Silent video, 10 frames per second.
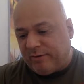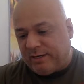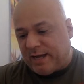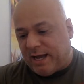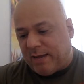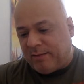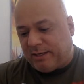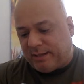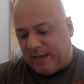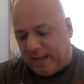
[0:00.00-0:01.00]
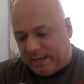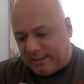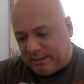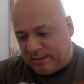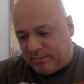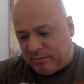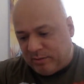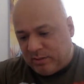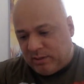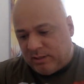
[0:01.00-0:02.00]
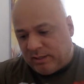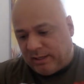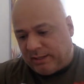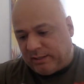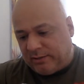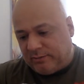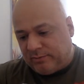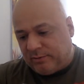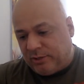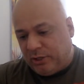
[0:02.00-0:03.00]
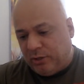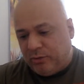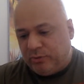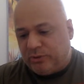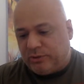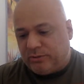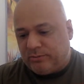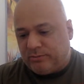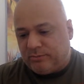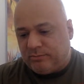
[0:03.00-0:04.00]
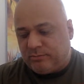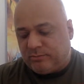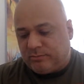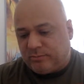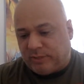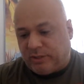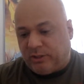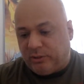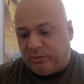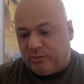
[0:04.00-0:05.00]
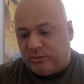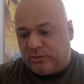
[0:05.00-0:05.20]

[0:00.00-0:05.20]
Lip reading: comic has him like huge, like huge.